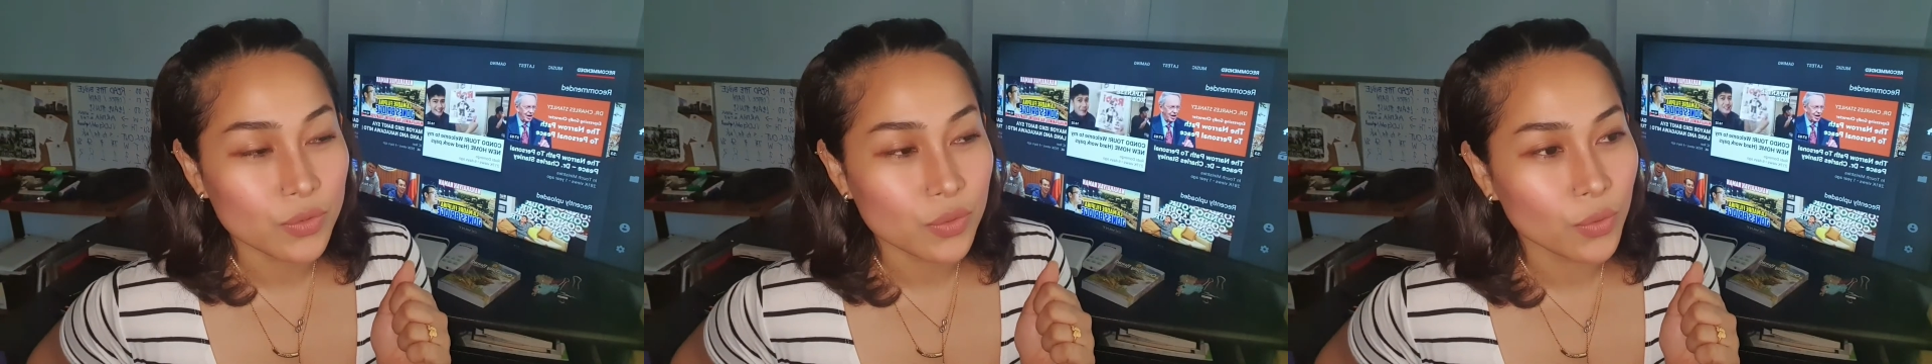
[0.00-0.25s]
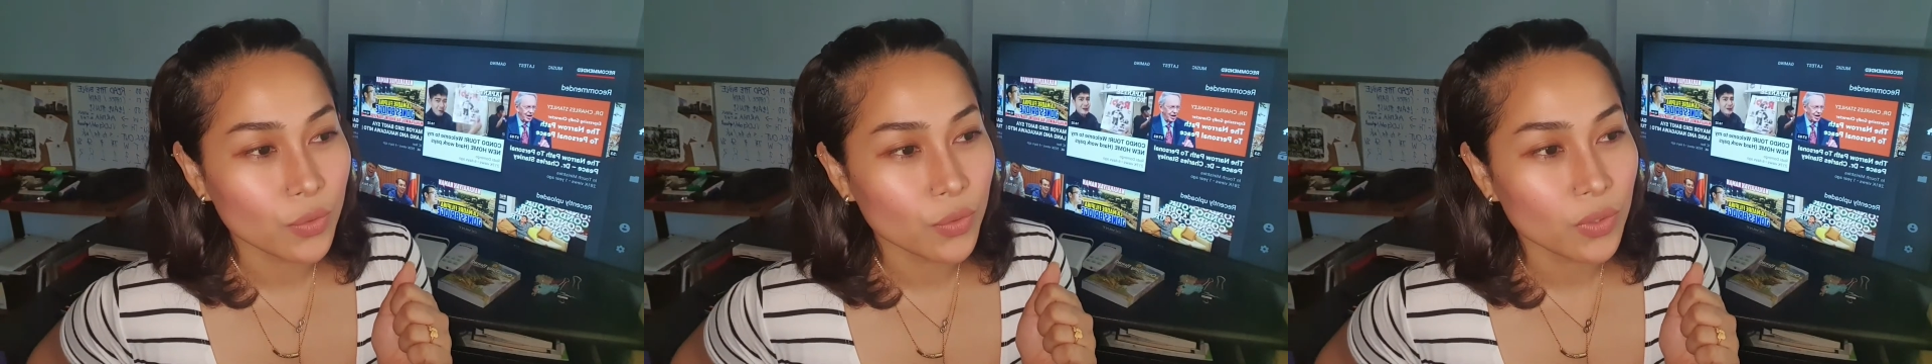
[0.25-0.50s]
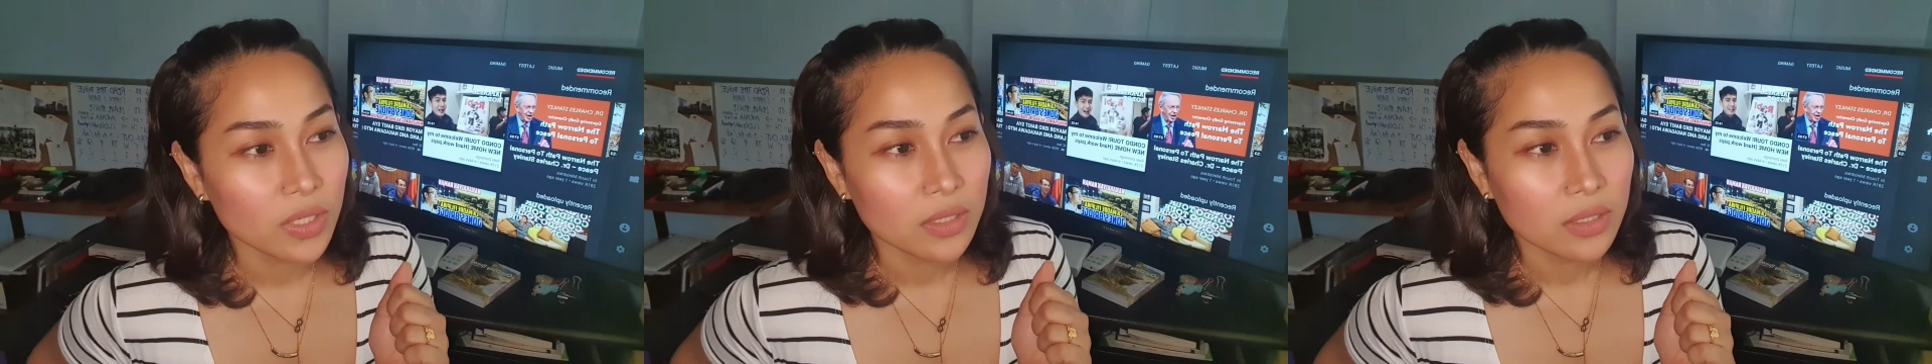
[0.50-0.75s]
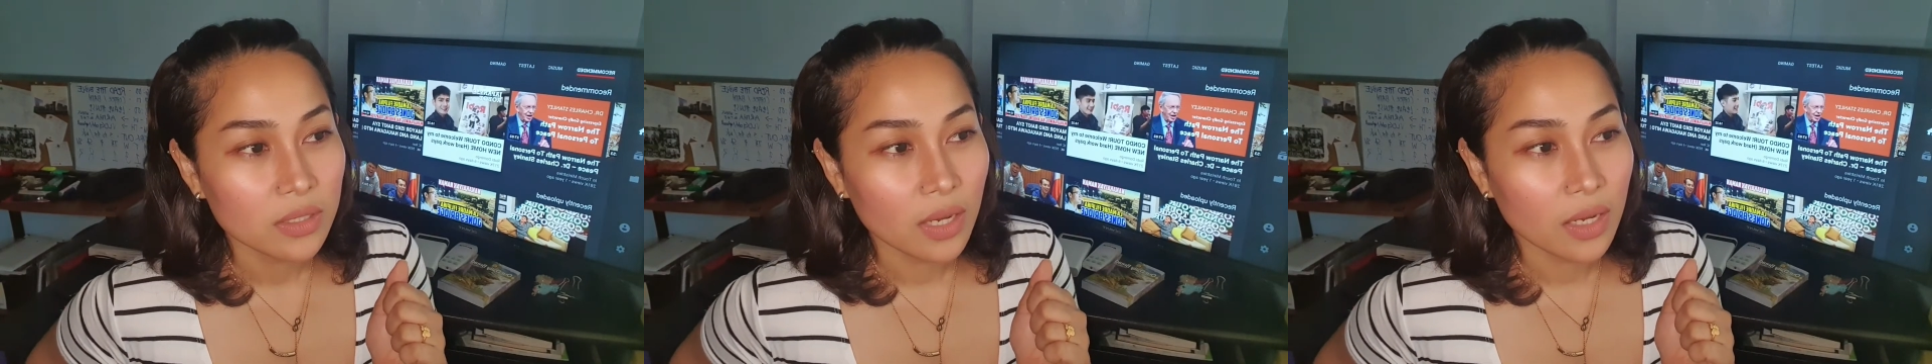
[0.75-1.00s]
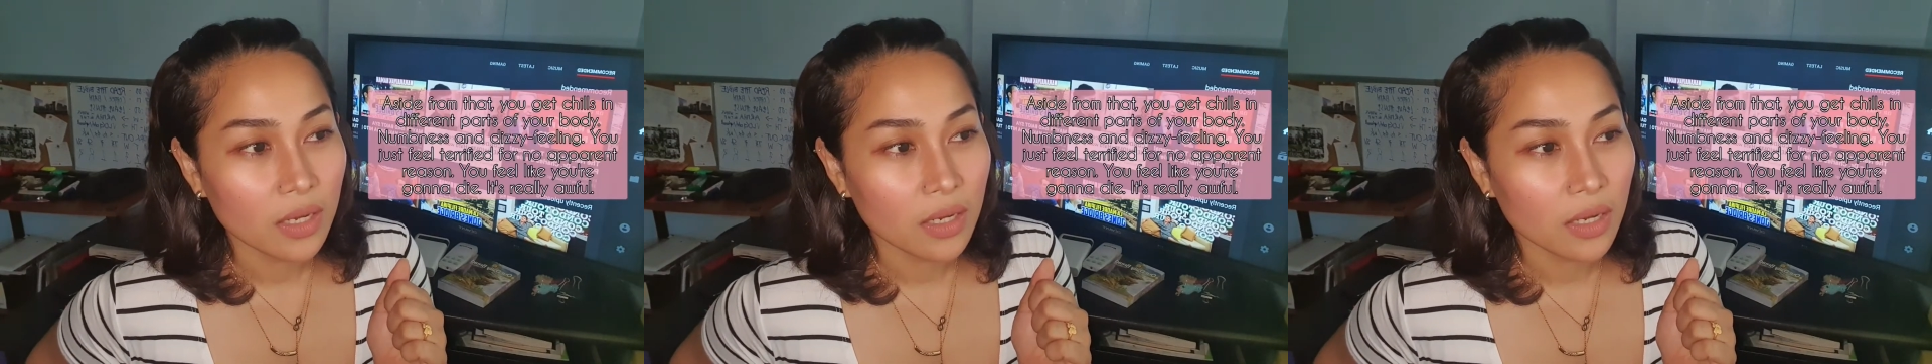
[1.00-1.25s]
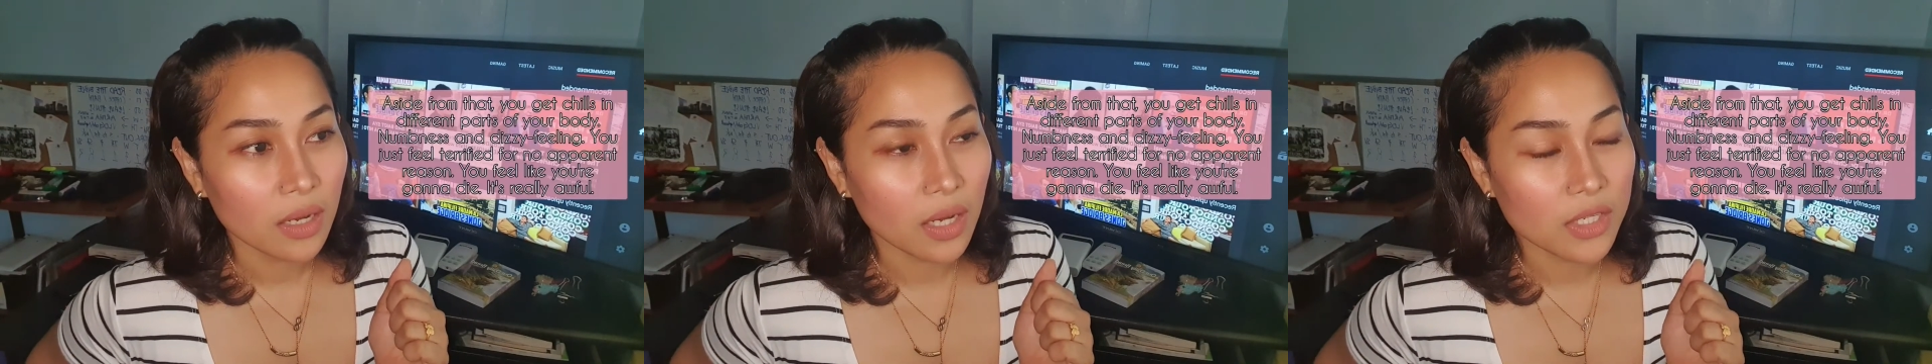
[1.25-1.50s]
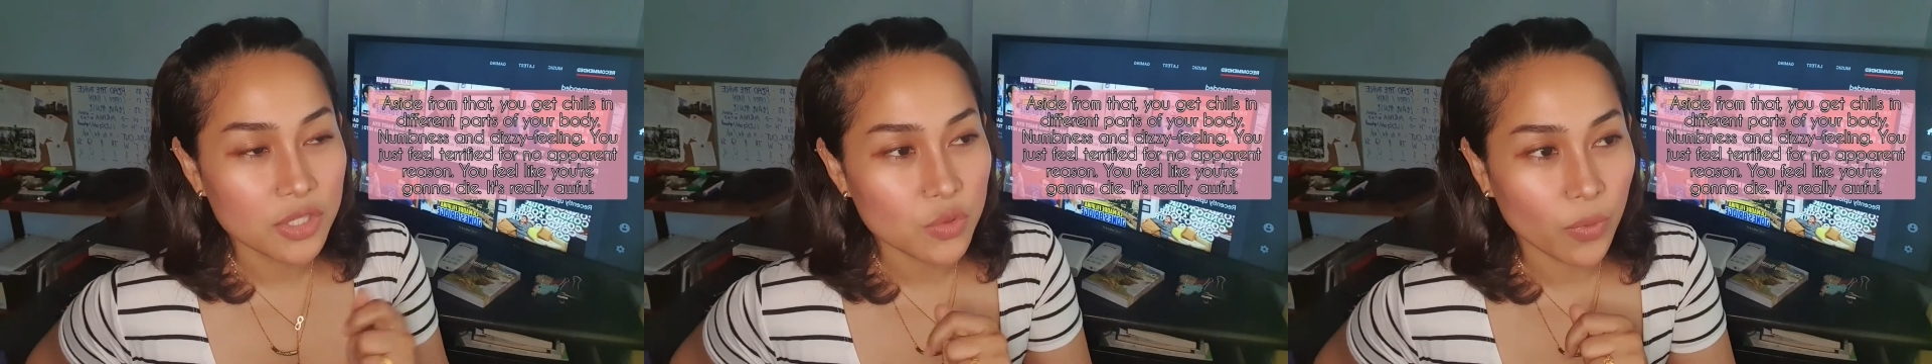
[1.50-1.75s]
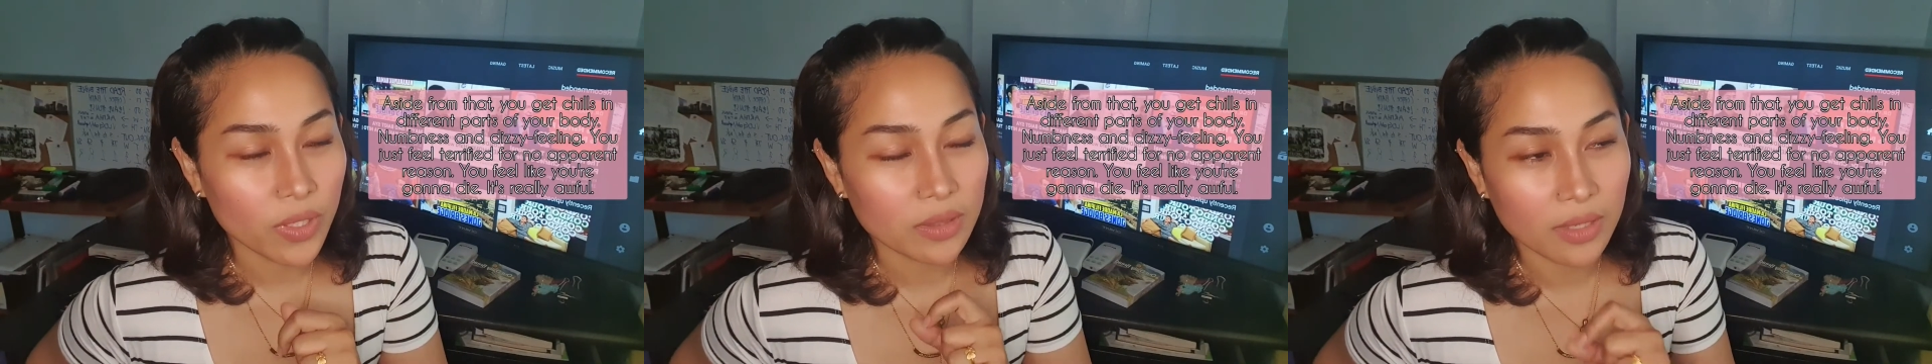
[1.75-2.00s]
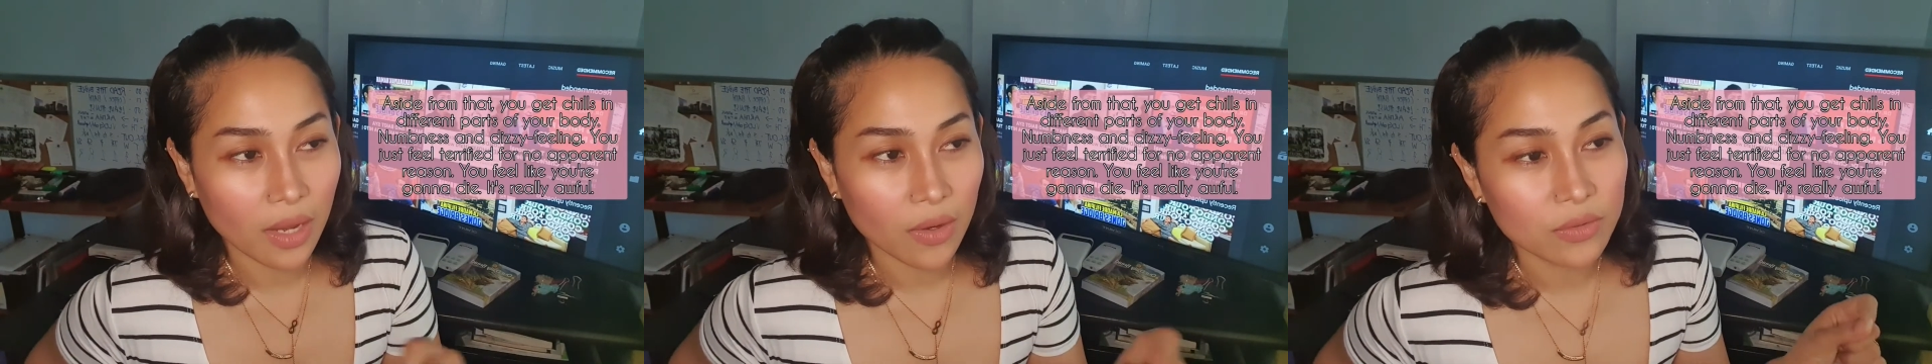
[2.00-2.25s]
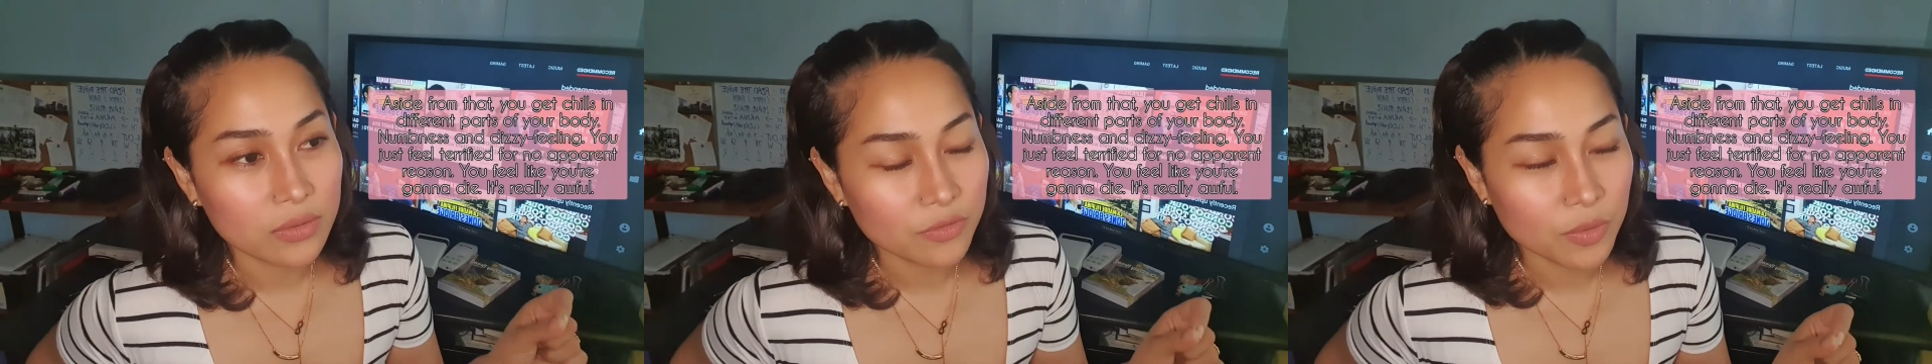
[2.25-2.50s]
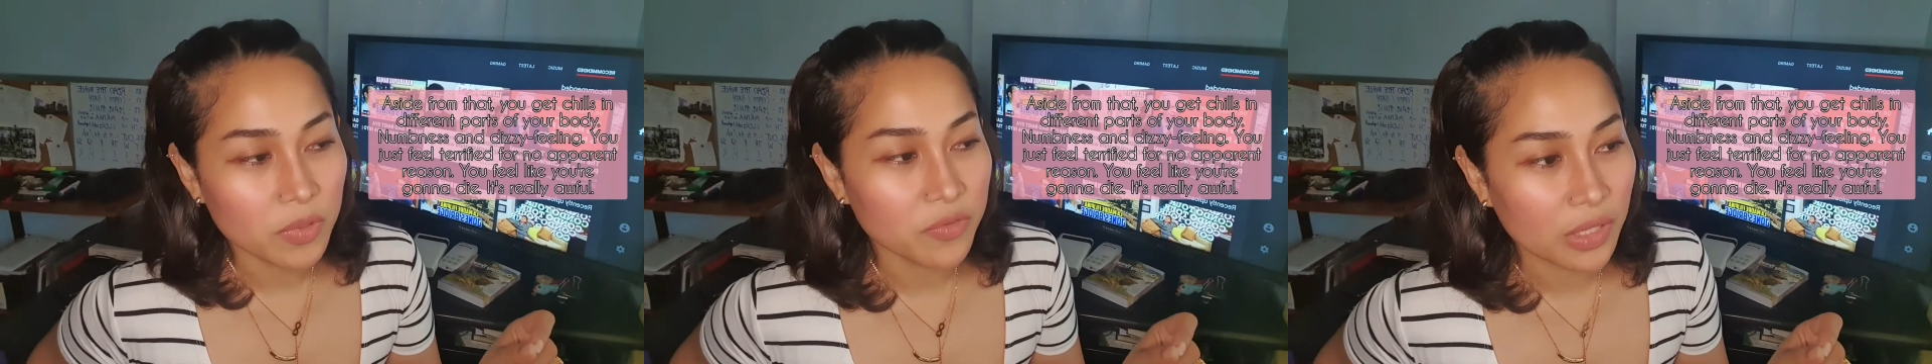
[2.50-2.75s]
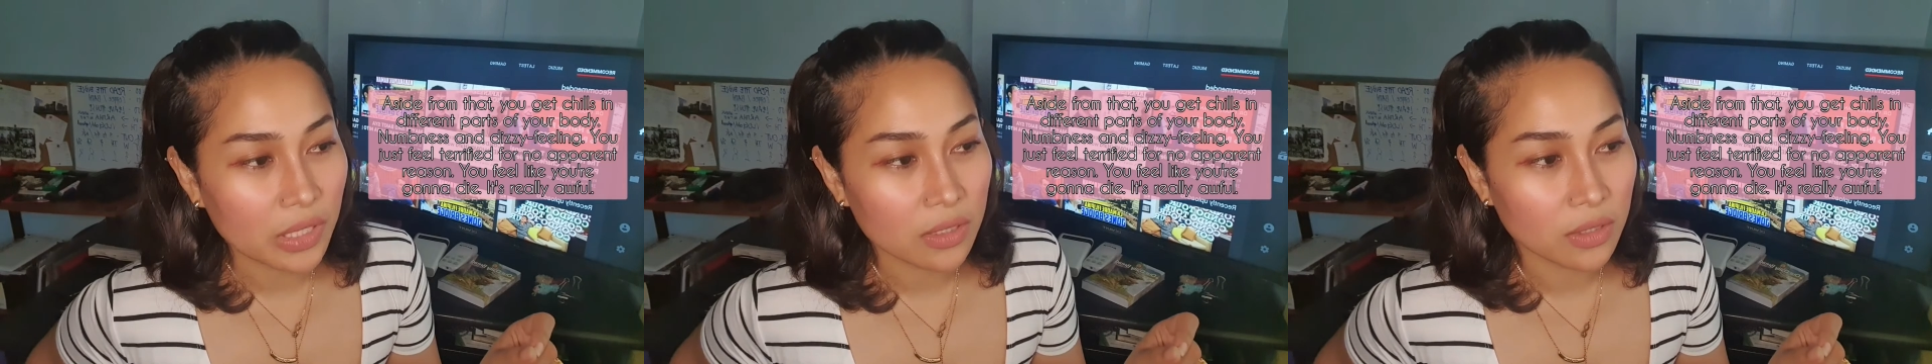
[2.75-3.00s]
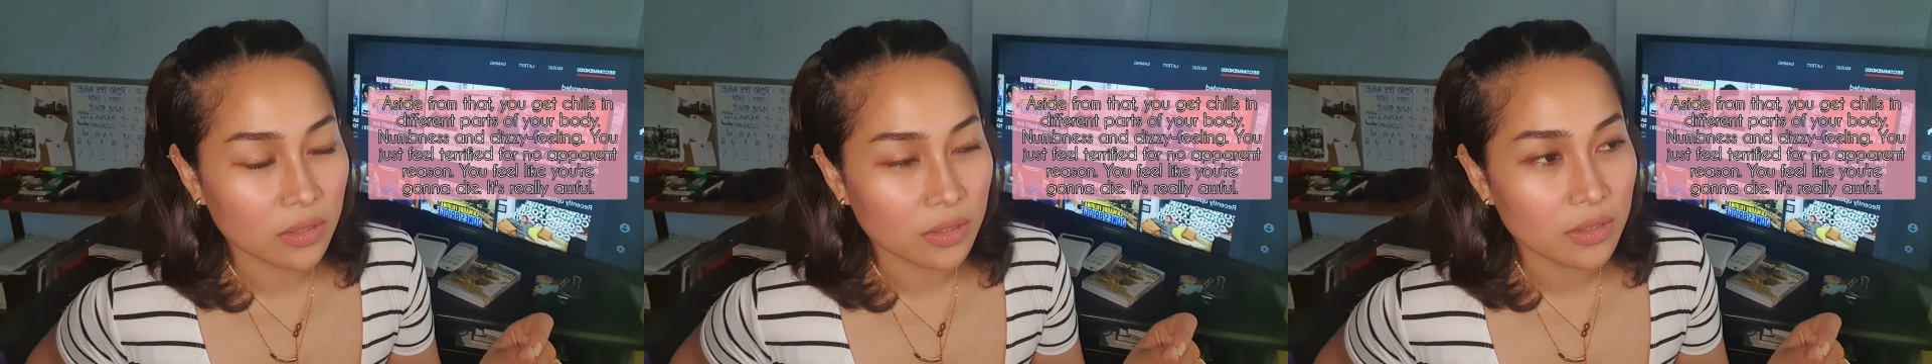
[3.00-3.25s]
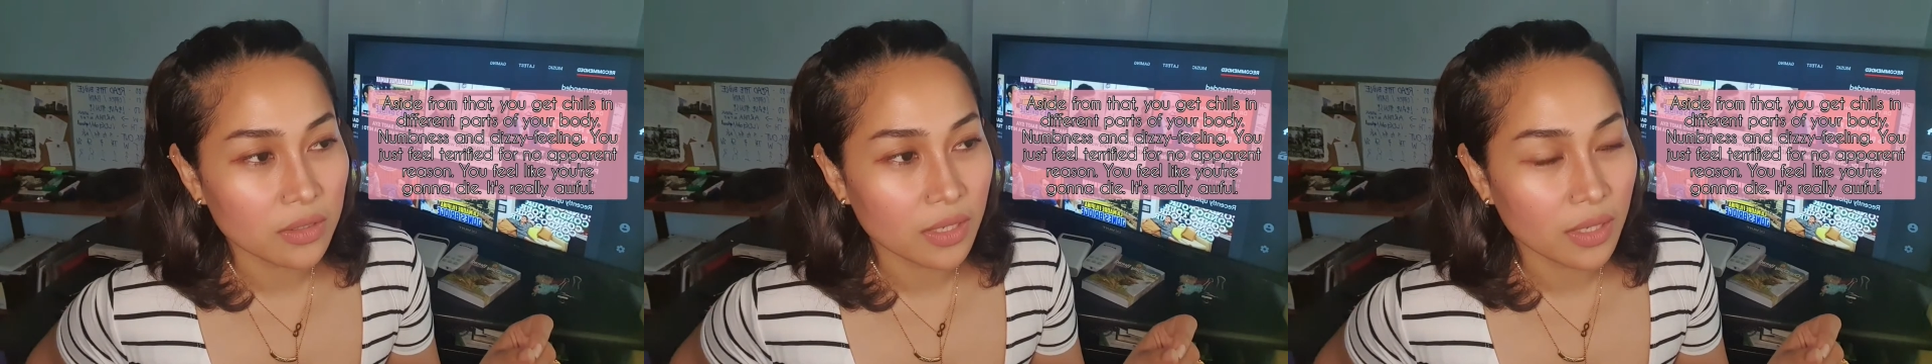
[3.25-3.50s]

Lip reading: So, I just went down from the vehicle,